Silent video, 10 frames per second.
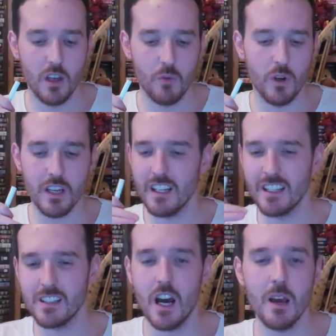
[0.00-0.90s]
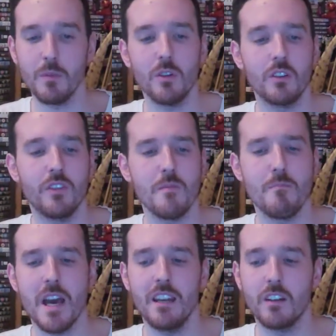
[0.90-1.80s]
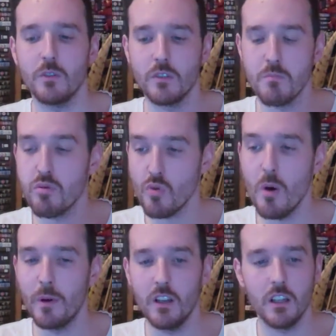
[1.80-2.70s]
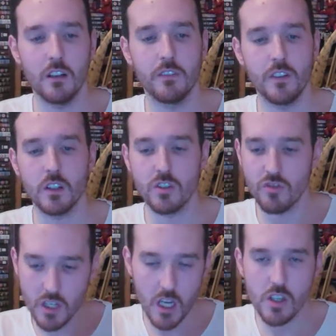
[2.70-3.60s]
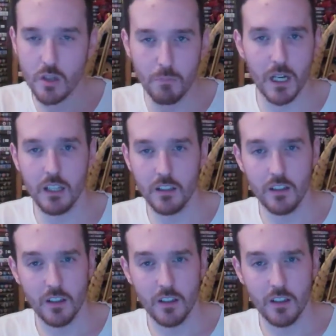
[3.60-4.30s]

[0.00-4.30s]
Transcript: where you had like time units for your men, and it was a proper little fucking strategic battle.